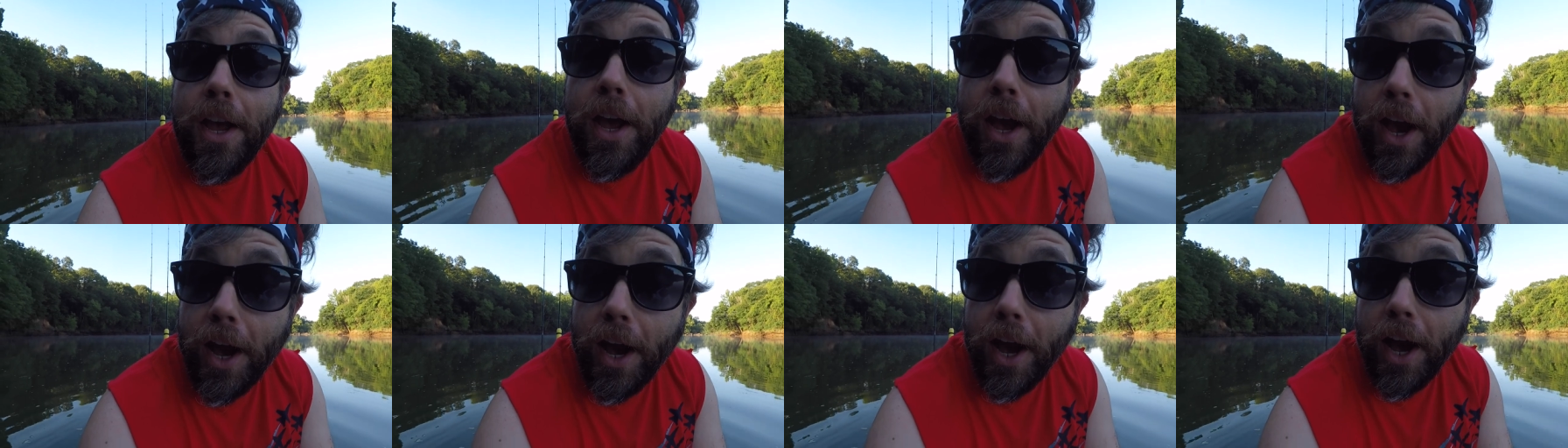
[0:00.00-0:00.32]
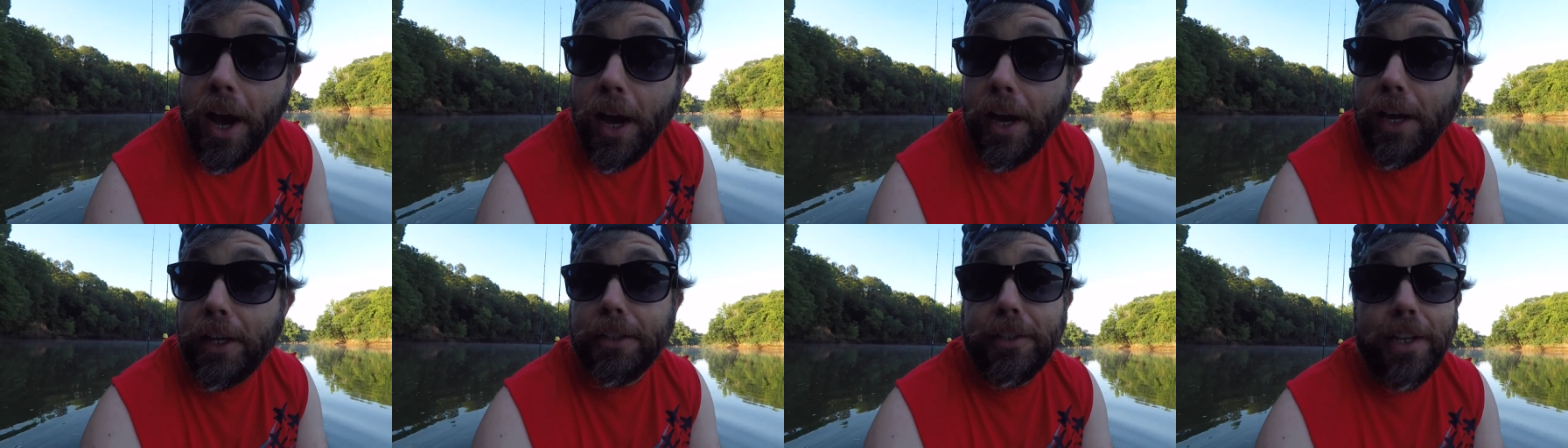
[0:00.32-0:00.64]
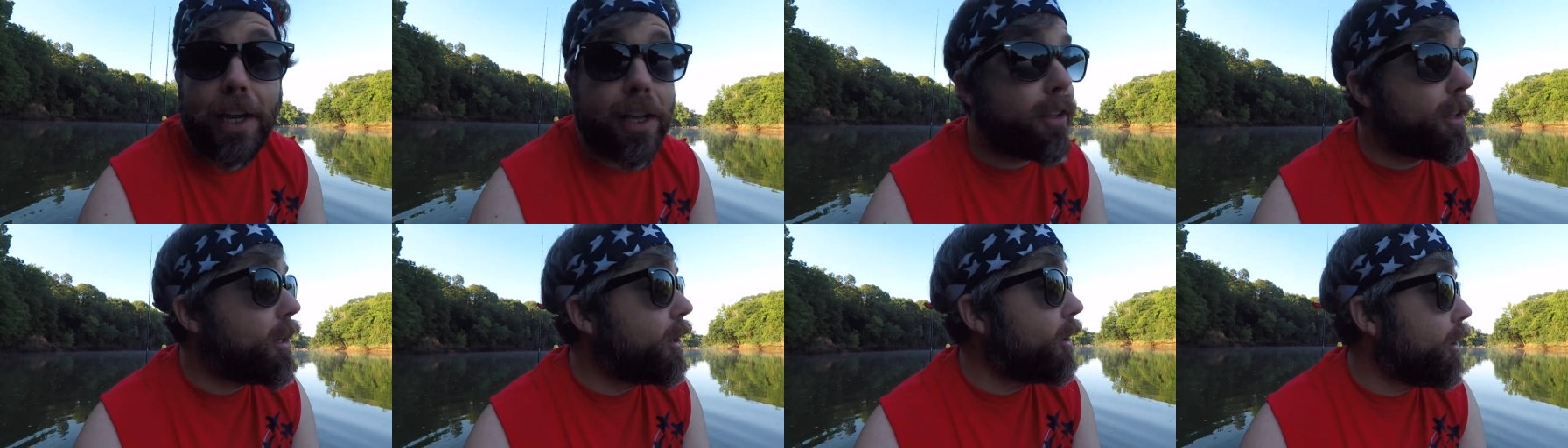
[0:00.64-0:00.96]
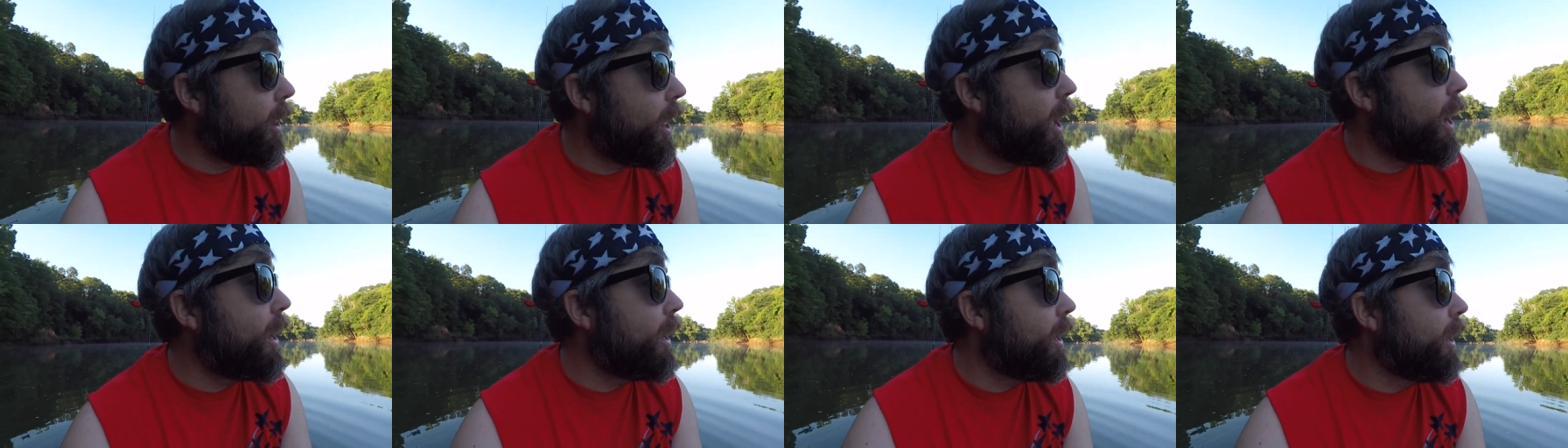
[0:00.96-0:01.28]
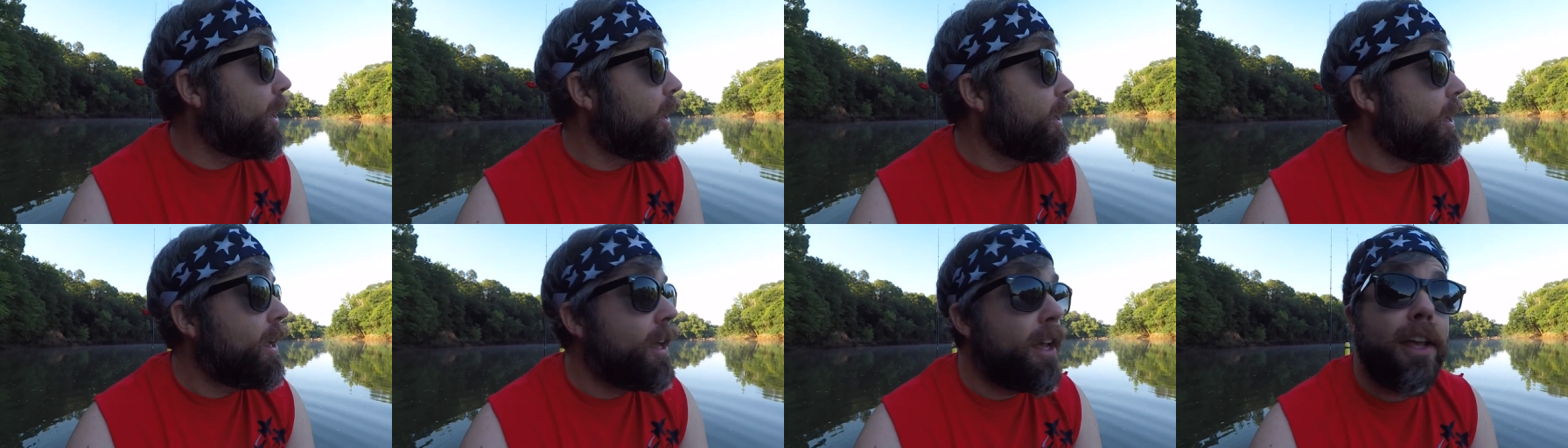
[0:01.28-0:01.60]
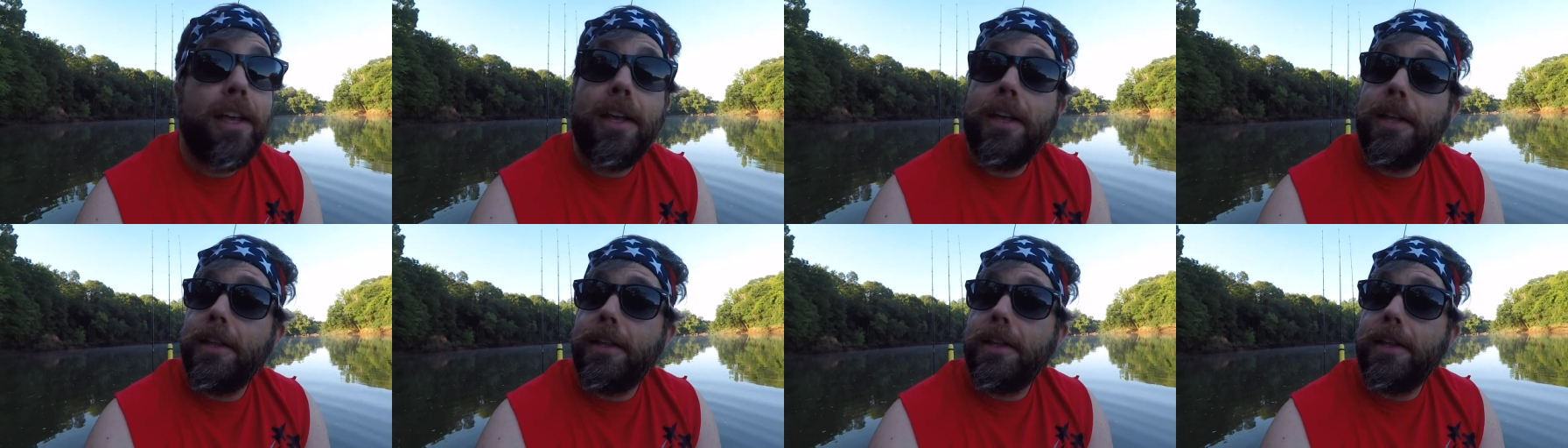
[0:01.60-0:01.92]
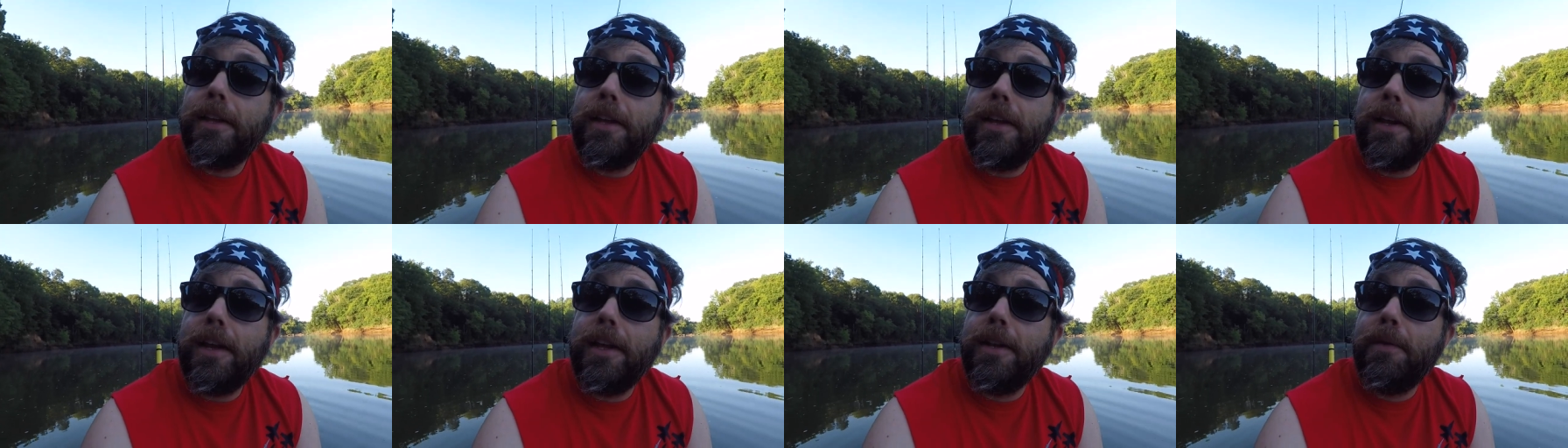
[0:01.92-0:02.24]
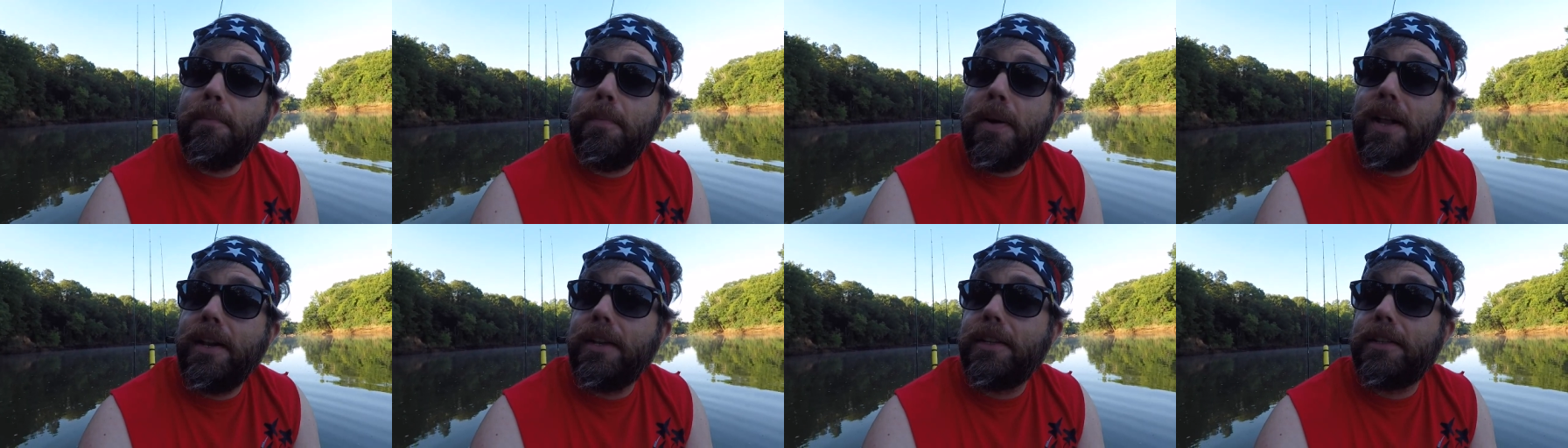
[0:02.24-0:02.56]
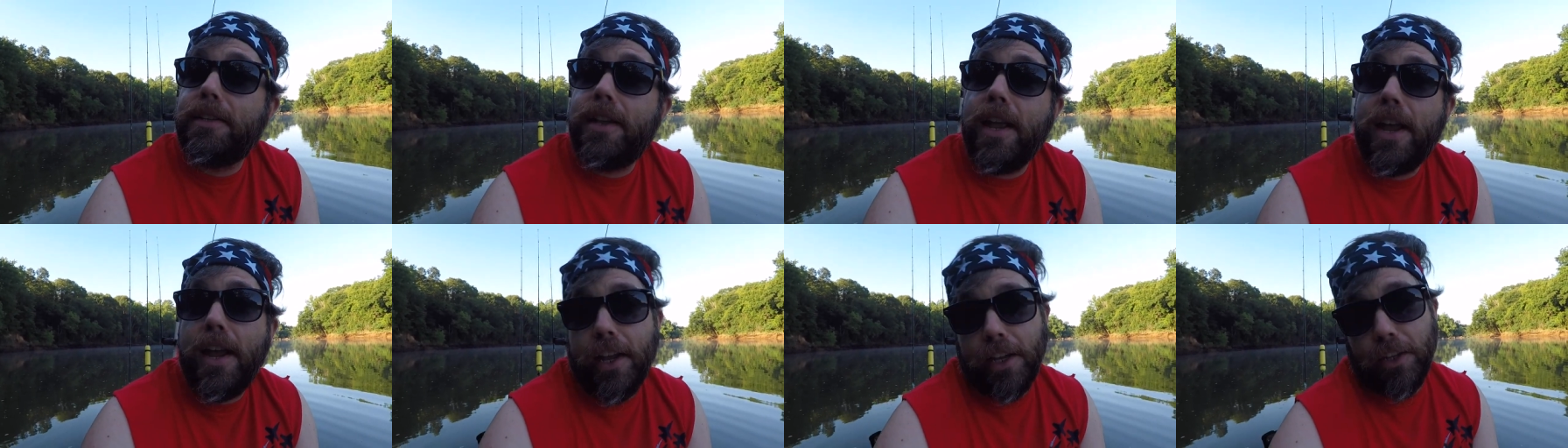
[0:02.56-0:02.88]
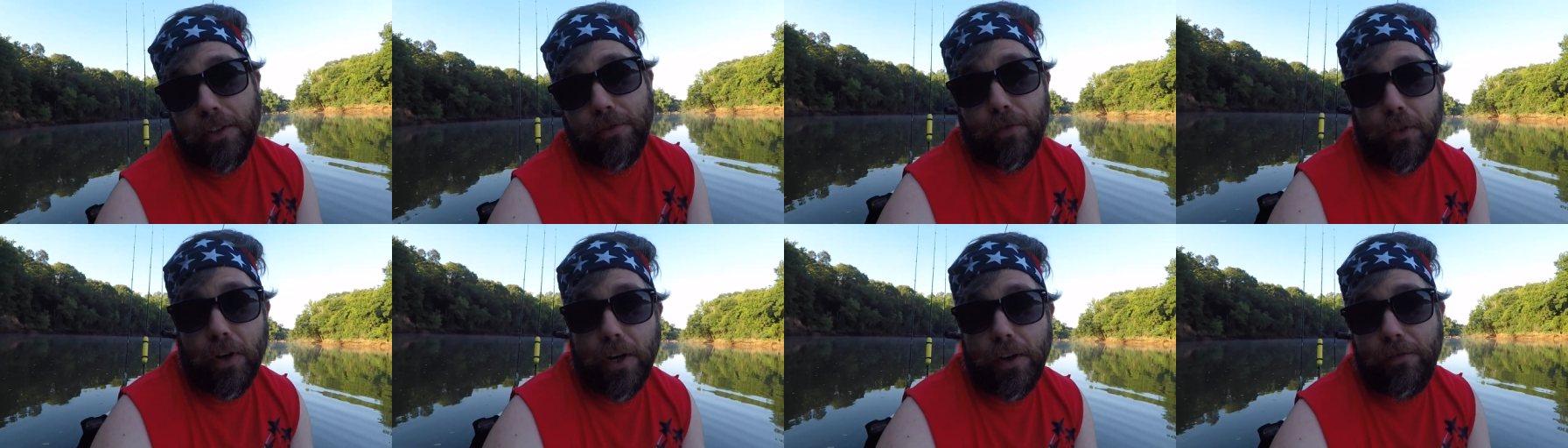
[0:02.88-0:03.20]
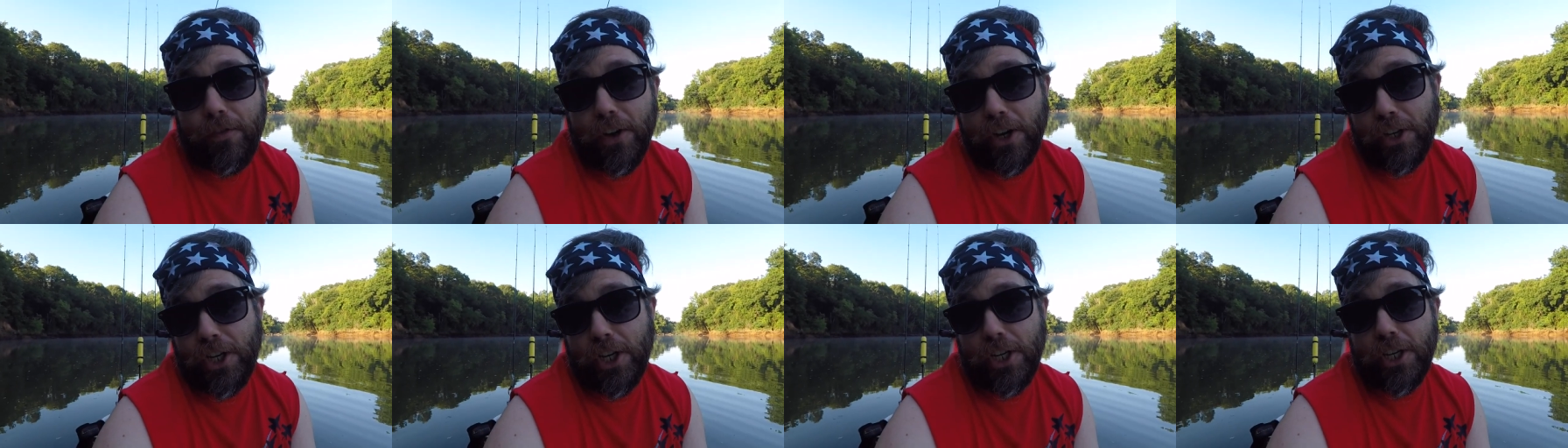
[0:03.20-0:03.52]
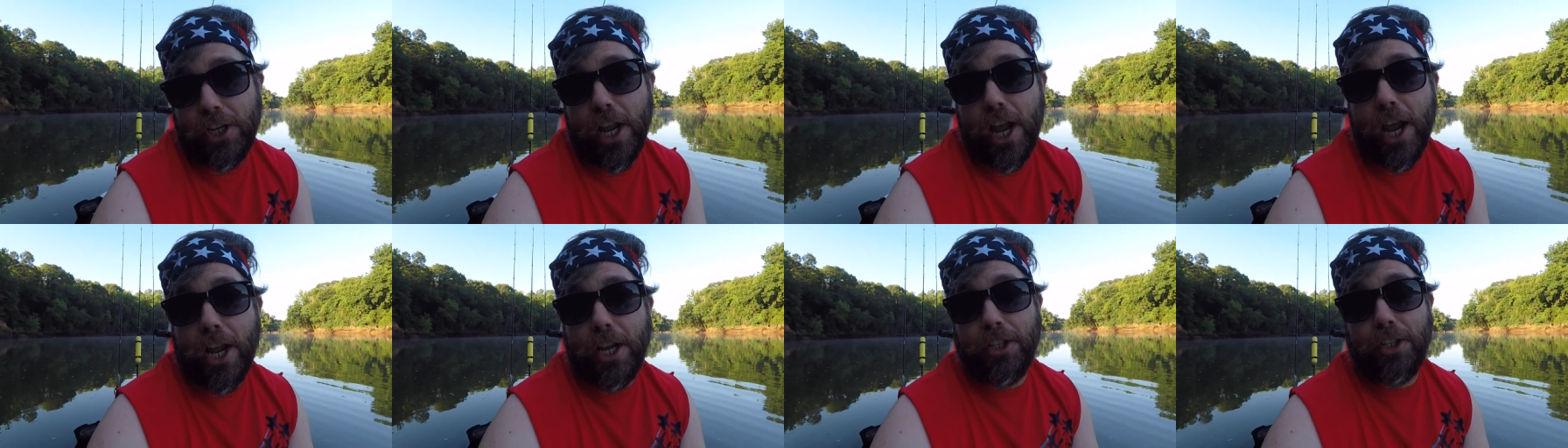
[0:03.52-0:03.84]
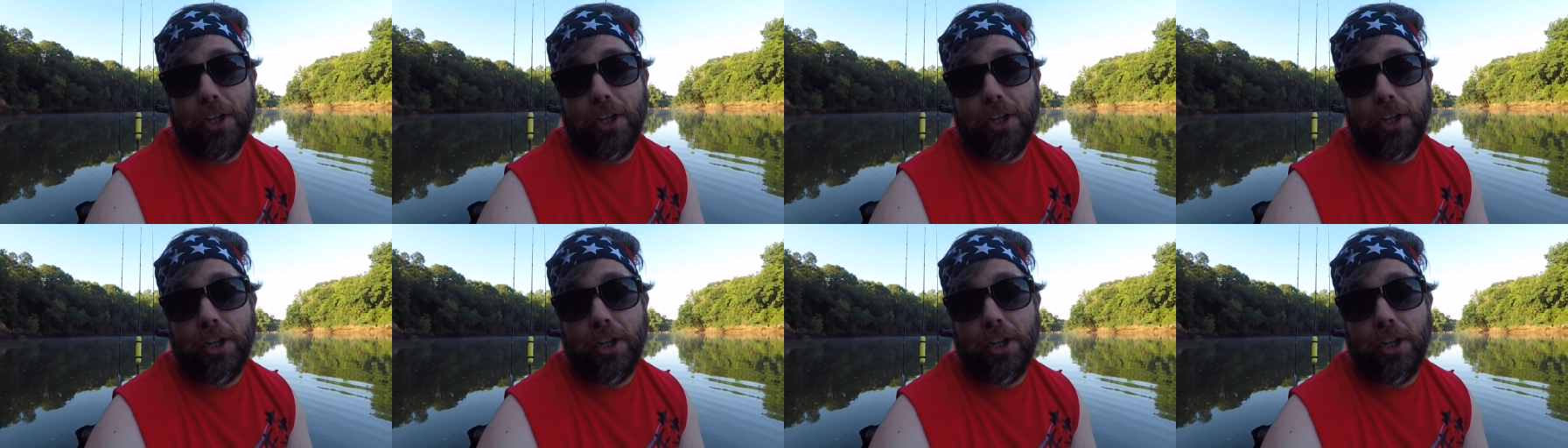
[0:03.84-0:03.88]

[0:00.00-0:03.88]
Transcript: Uh, in South Carolina, Independence Day is free fishing day.